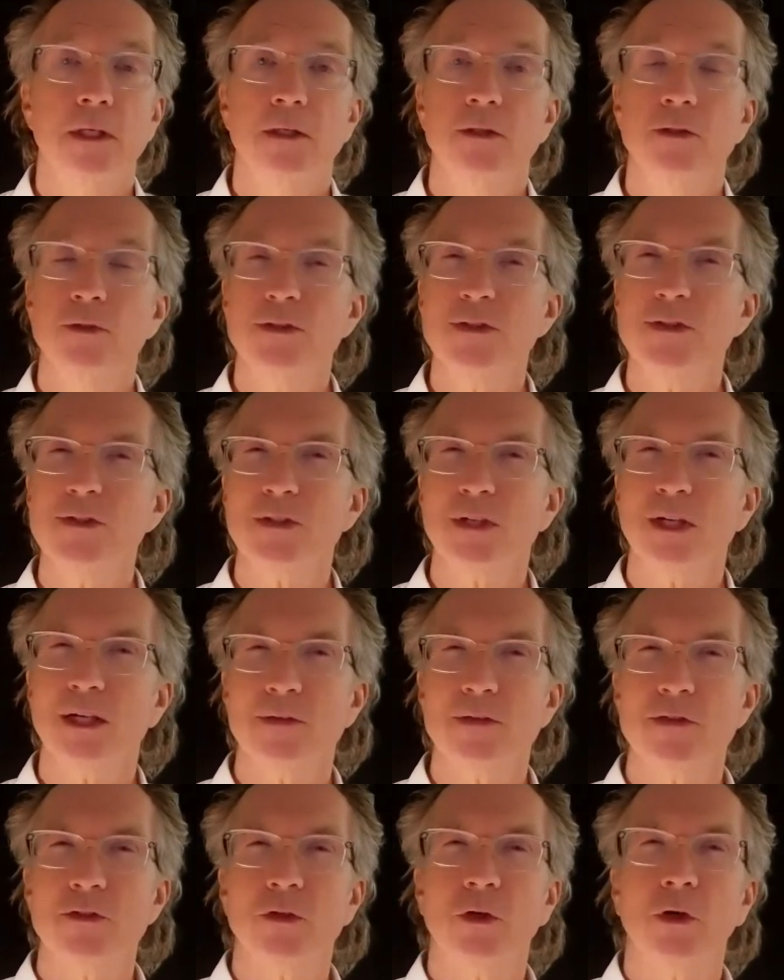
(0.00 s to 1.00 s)
She was just kind
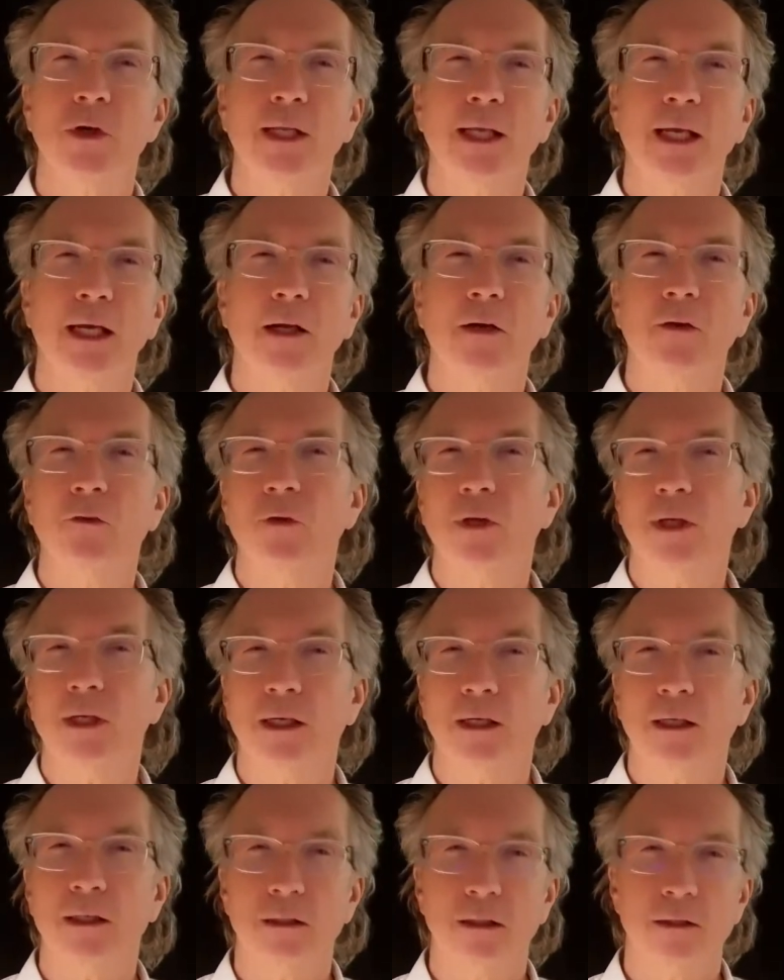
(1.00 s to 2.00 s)
of starting out as like
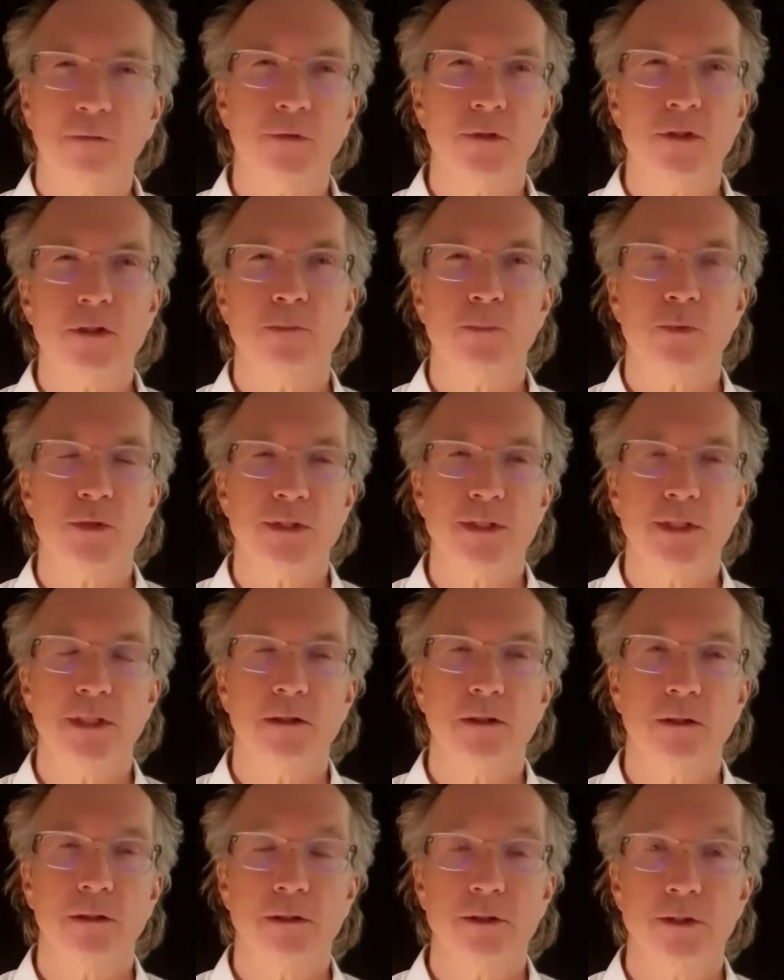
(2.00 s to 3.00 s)
a conference
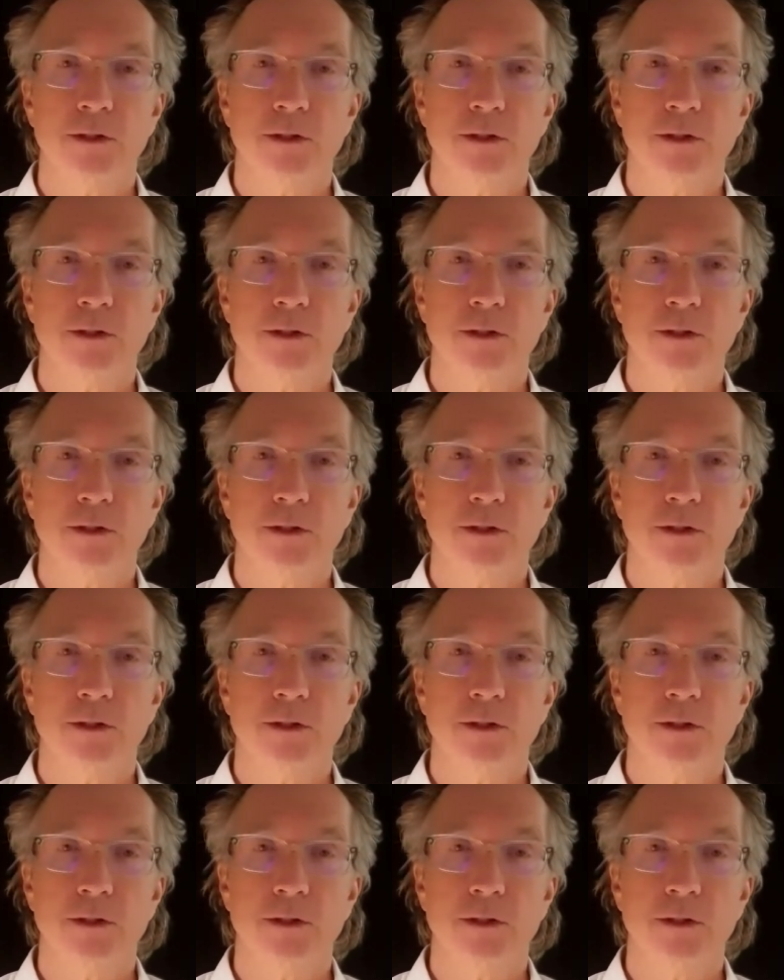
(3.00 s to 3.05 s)
presenter.